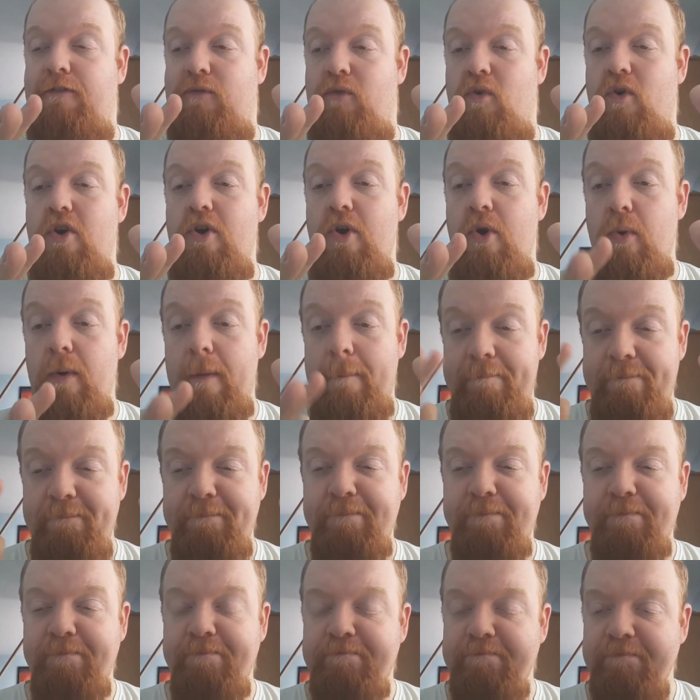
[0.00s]
through
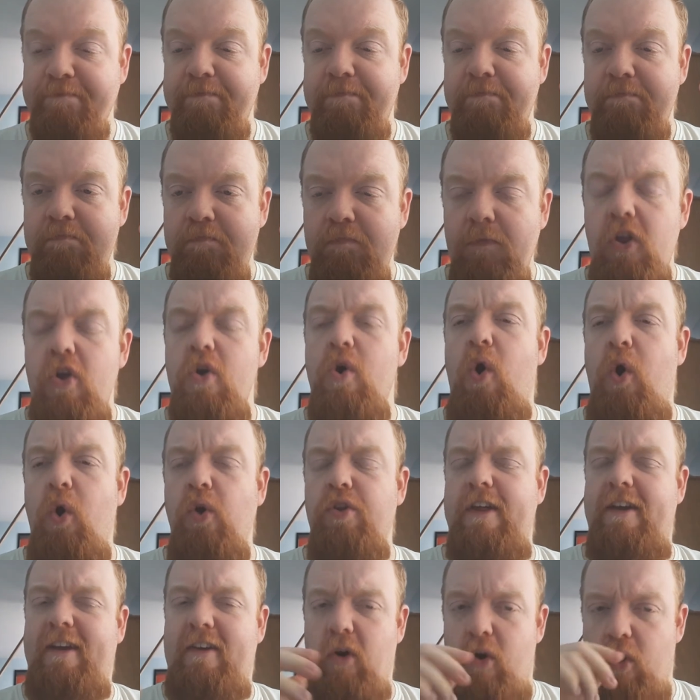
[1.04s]
all the